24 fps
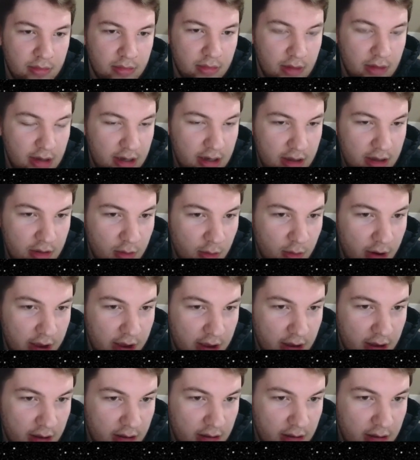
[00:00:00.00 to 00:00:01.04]
Either
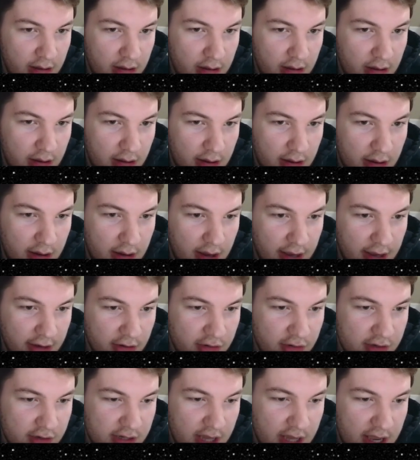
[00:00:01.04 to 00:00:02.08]
way, I can
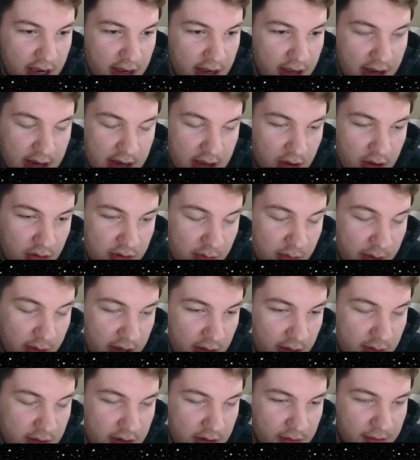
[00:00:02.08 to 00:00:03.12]
just take, and he also might
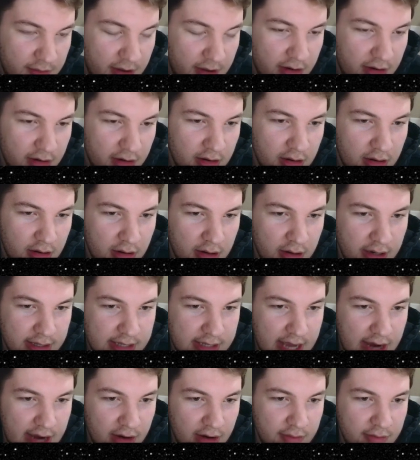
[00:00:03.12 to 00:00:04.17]
lose a defender or an
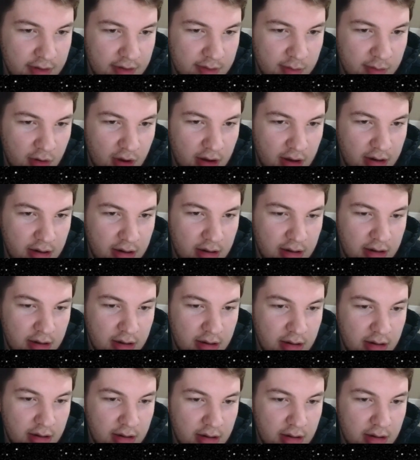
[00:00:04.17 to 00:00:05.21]
attacker of this pawn.
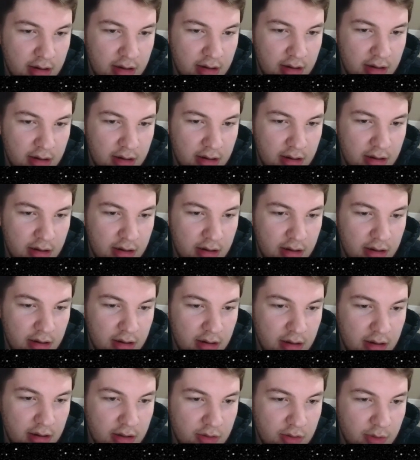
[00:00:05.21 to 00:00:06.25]

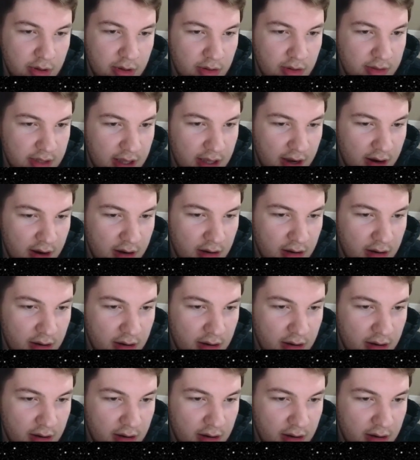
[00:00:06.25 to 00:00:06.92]
So he goes there.